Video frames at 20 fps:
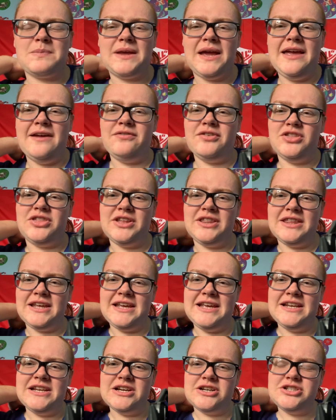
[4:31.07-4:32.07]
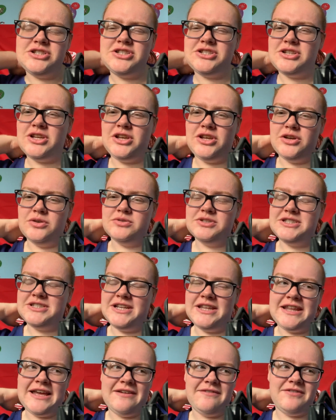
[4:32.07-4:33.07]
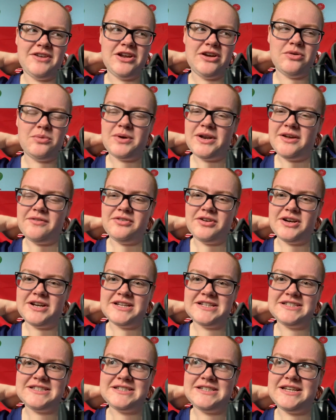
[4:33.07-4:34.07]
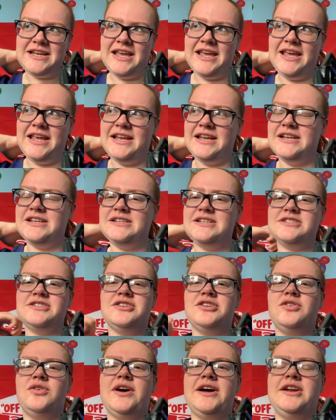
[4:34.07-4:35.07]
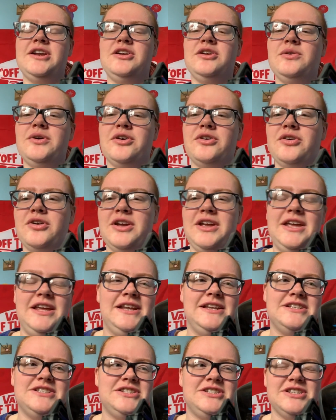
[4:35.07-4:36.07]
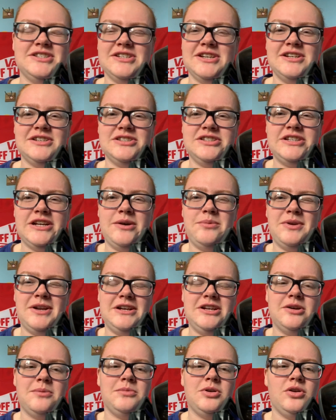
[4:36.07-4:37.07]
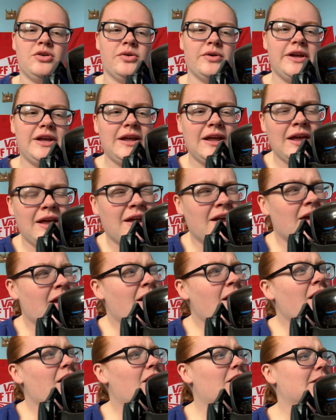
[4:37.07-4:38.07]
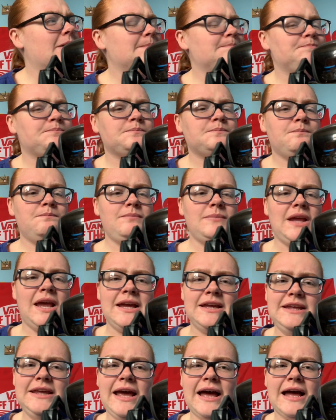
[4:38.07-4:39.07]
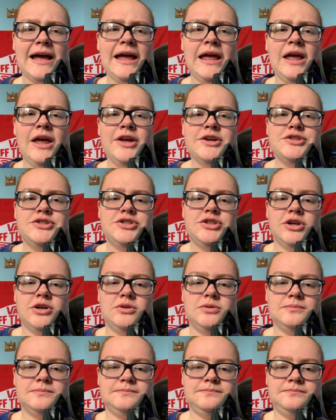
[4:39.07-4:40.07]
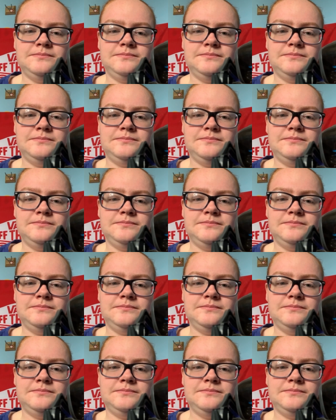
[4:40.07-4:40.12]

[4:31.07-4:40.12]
everything that he does, you'll see in that video, whatever it is, he doesn't know how to do it, or he just doesn't understand when I tell him to do it. Yeah. So